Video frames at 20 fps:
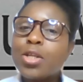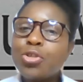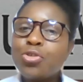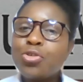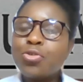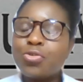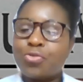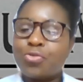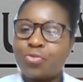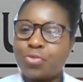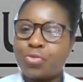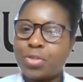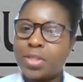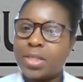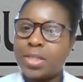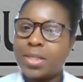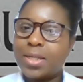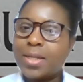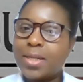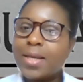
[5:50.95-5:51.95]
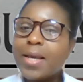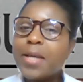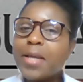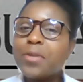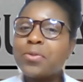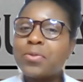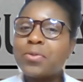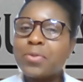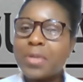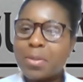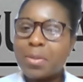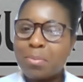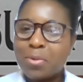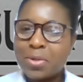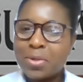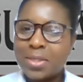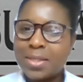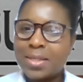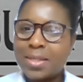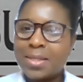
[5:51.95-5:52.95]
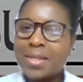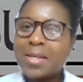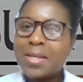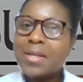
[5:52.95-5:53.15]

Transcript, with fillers: estrogen into the body.